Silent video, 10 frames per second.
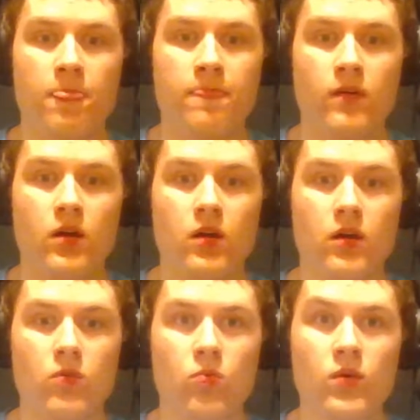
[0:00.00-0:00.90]

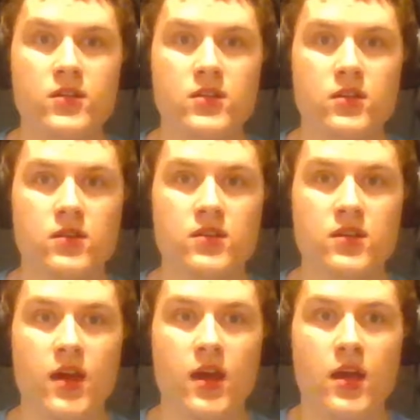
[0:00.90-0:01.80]
on what
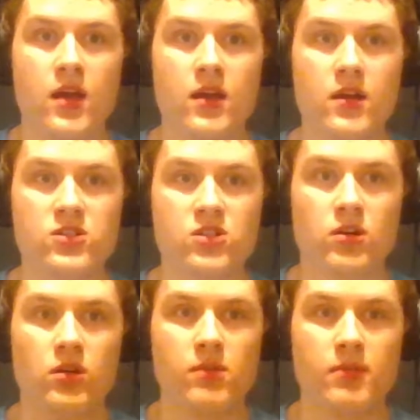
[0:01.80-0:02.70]
today is
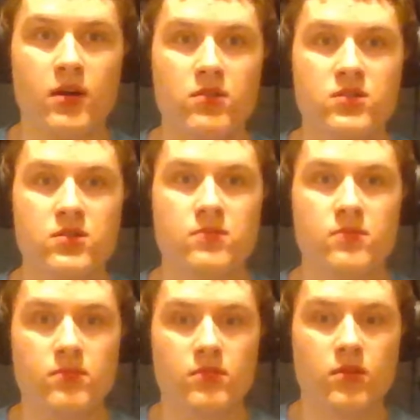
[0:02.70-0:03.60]
all about.
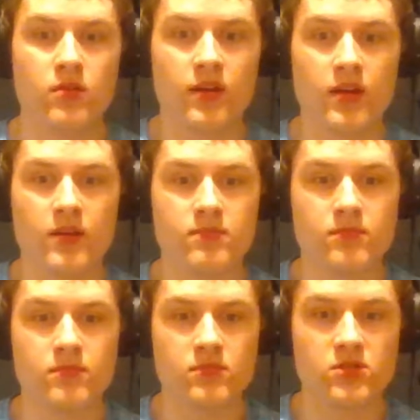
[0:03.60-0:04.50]
Okay,
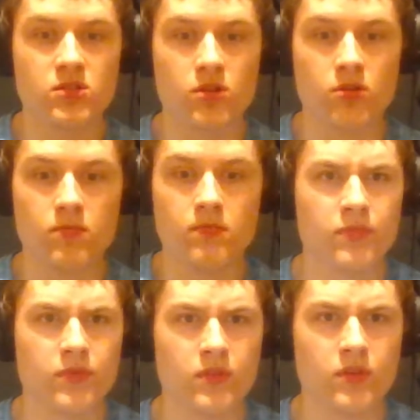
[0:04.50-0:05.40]
so
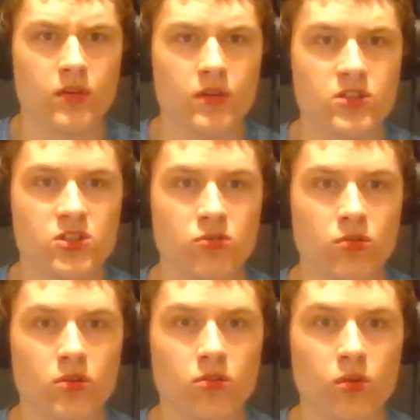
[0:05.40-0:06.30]

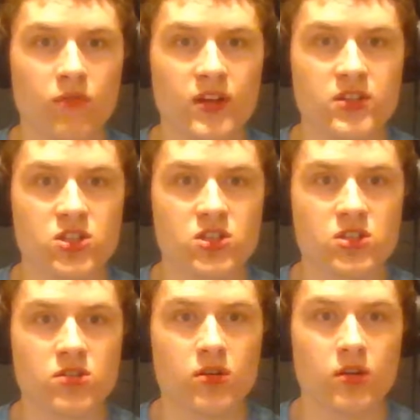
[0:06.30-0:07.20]
historical
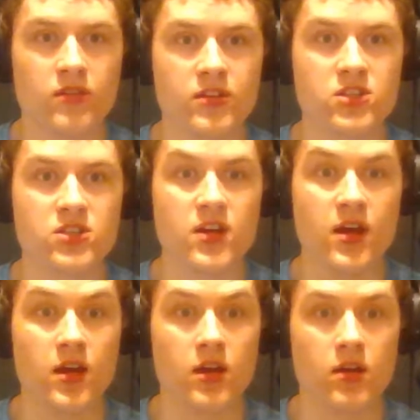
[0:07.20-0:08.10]
events on this
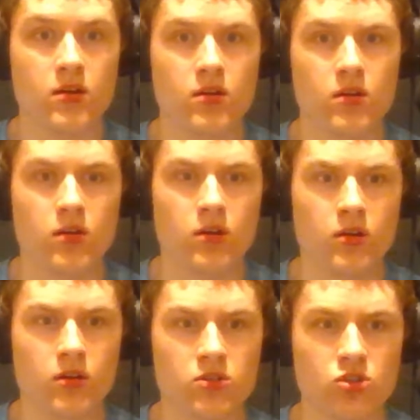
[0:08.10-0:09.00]
day on
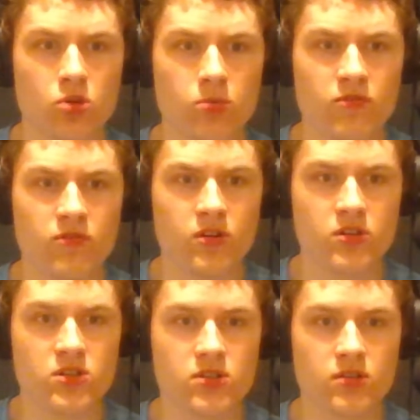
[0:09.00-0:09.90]
October
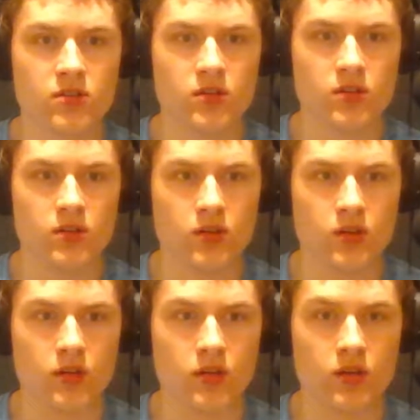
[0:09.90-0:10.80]
1st.
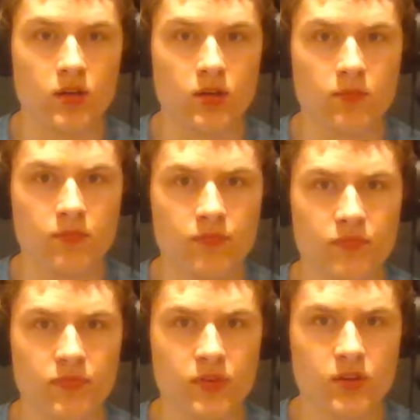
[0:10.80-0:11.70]
Uh,
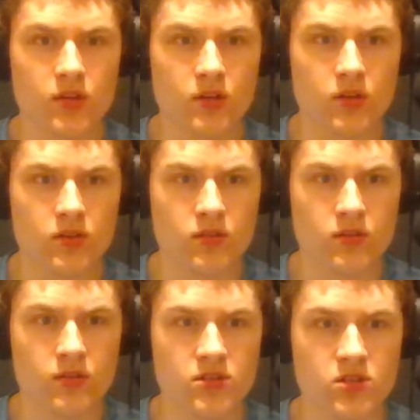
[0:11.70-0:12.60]

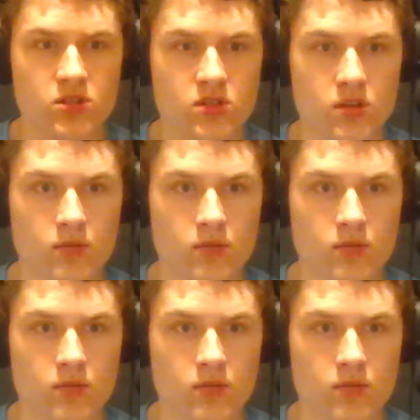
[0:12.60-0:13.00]
let's see.